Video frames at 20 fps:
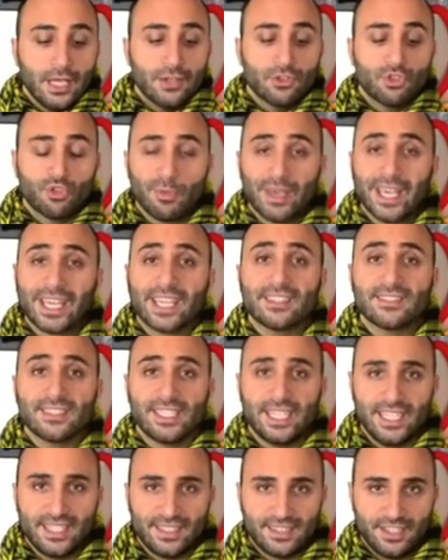To make it
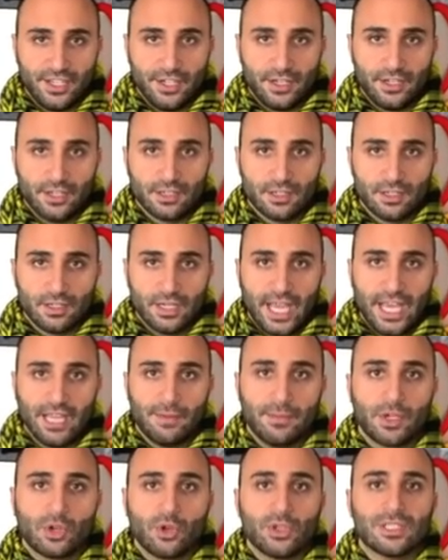easier, and
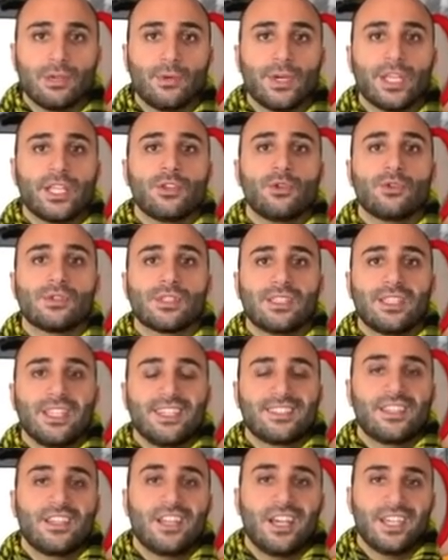because I want to use it
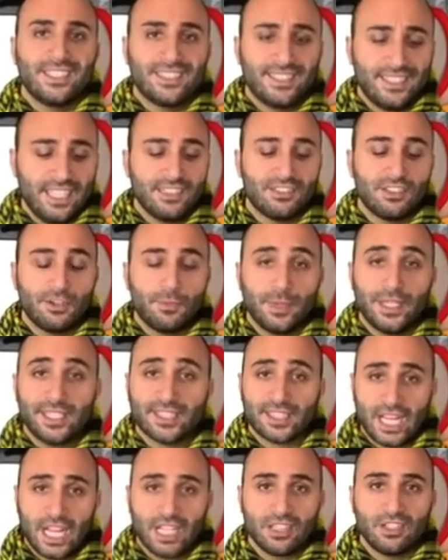as a nice centerpiece
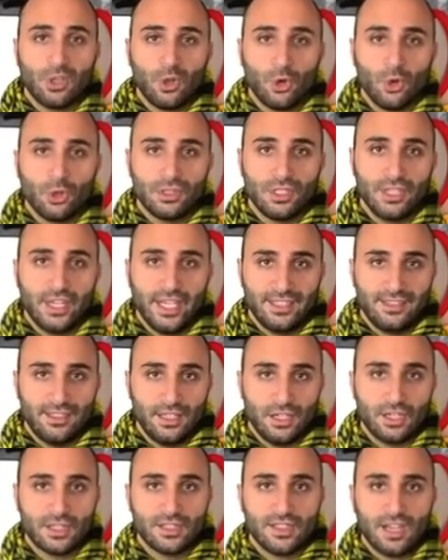candle holder at
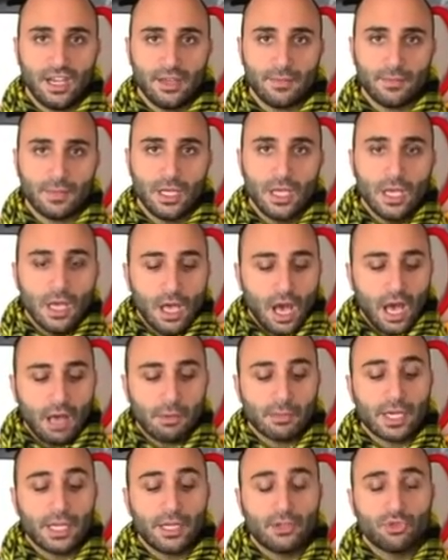dinner time, I'm
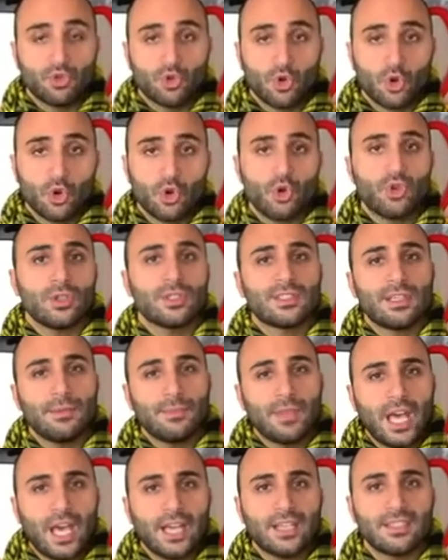gonna draw some
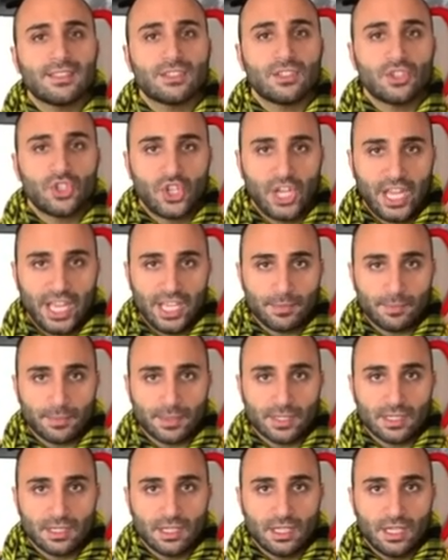nice
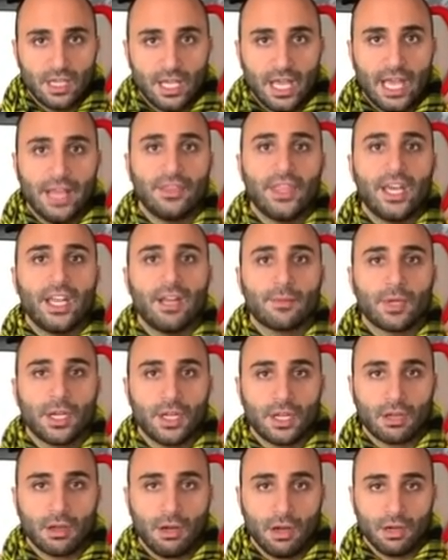shapes and then I'm
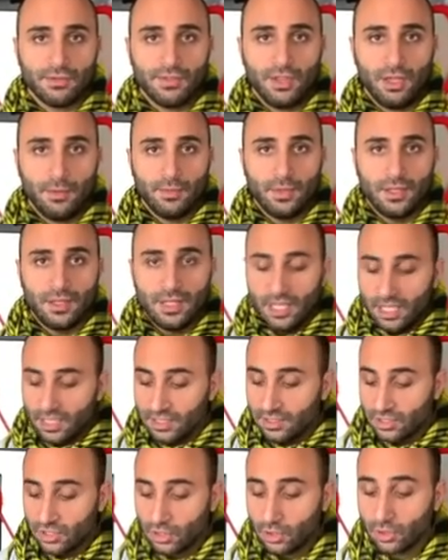gonna carve them.
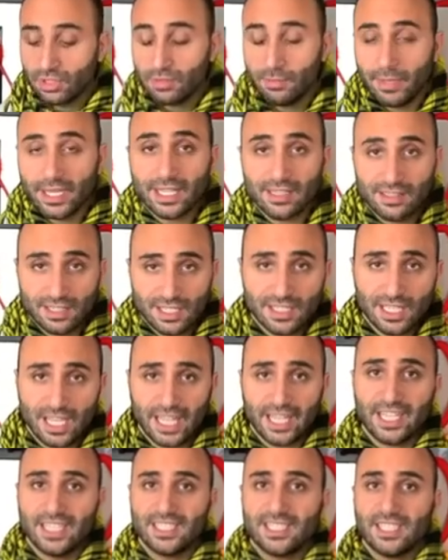So to make it easy,
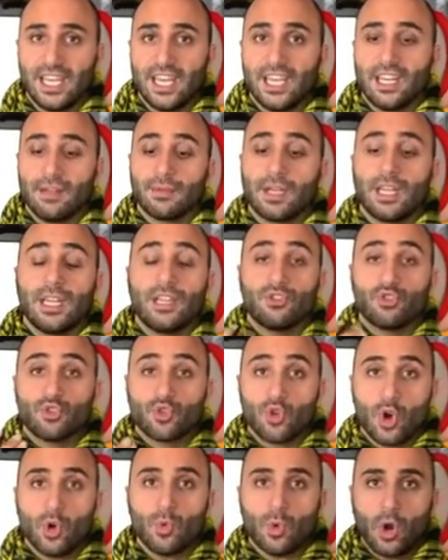like I said, I'm gonna
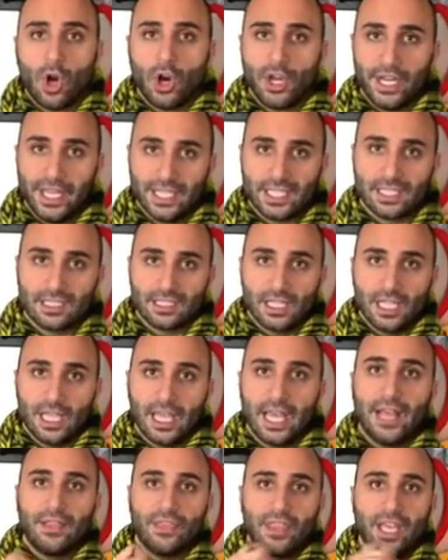draw on it
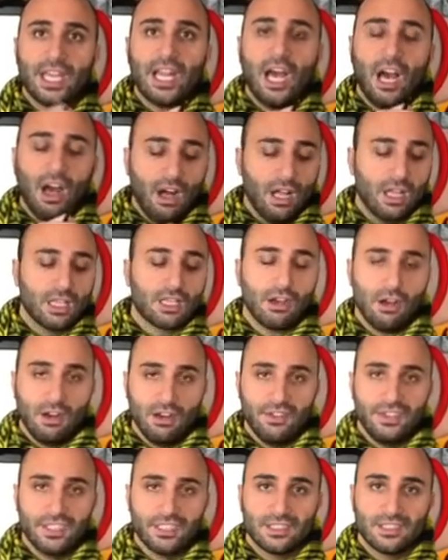and then I'll
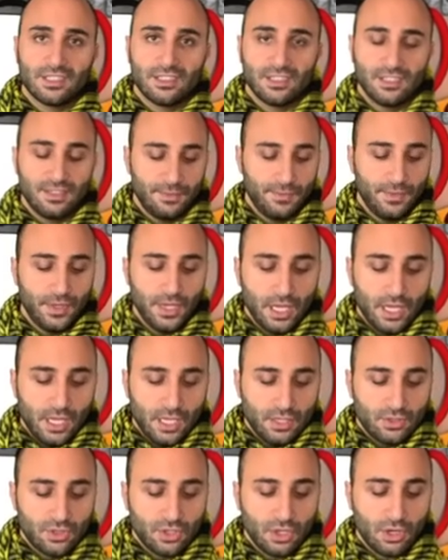carve it.
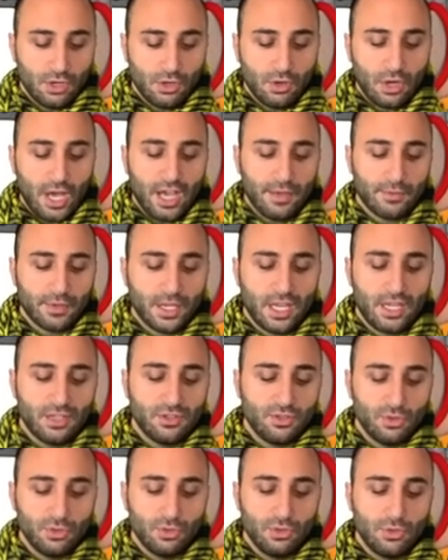So I'm gonna
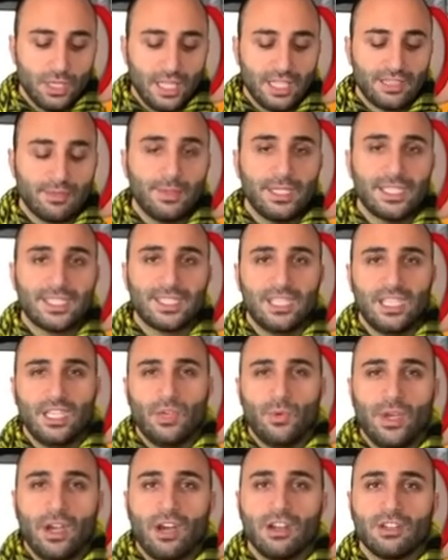do, let me see,
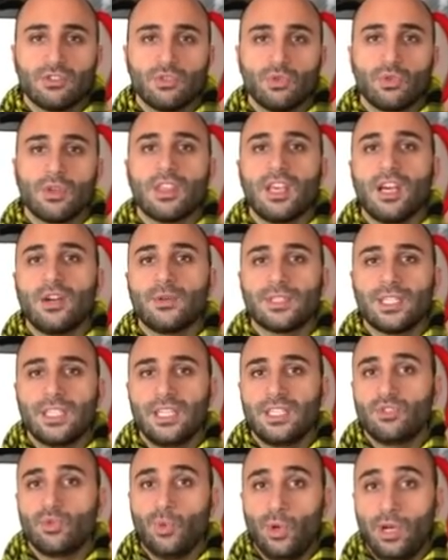we are
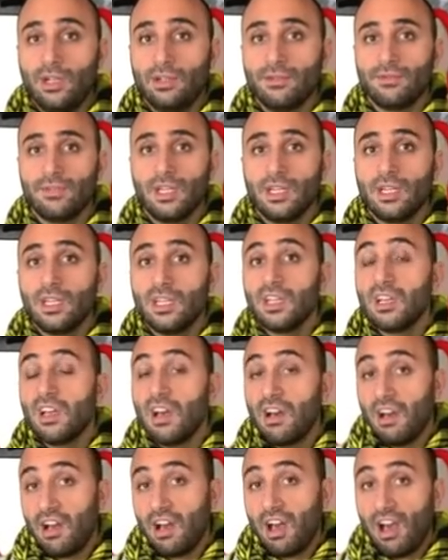2012.
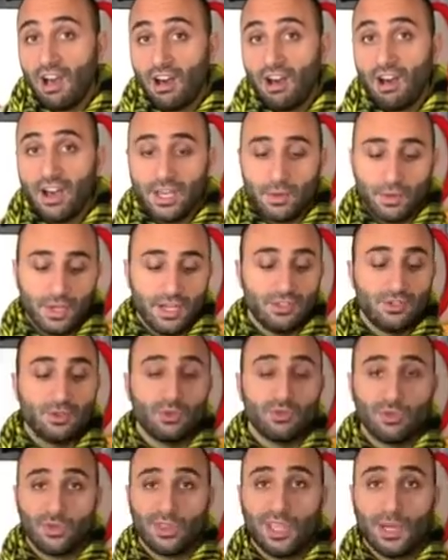I want to
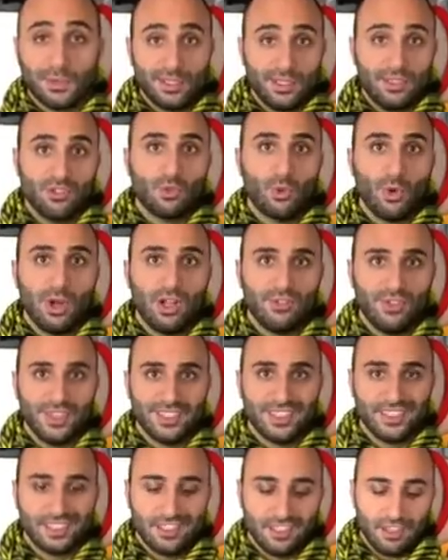do 2012 as
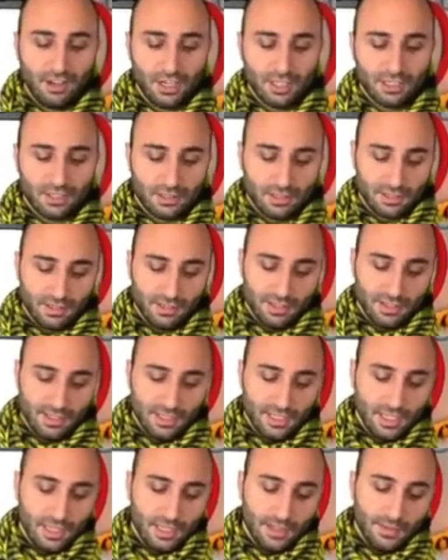a start.
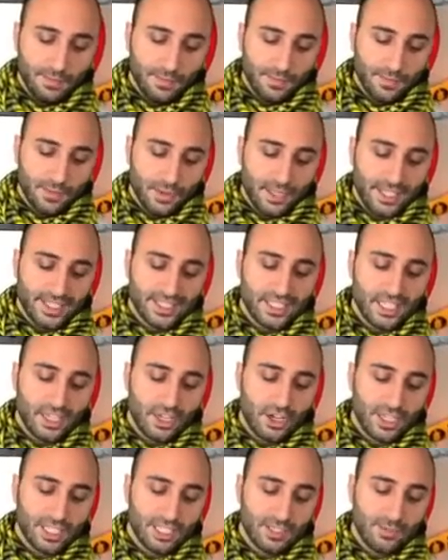This year
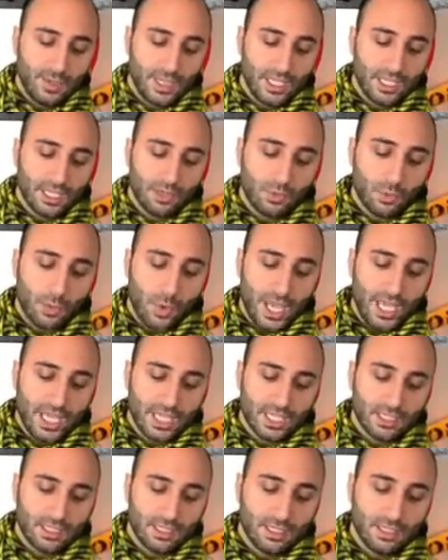has been
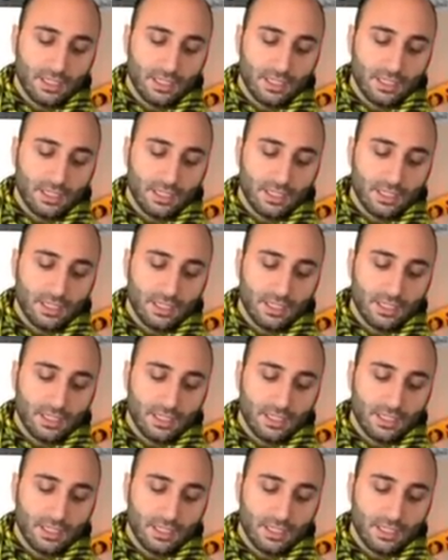great.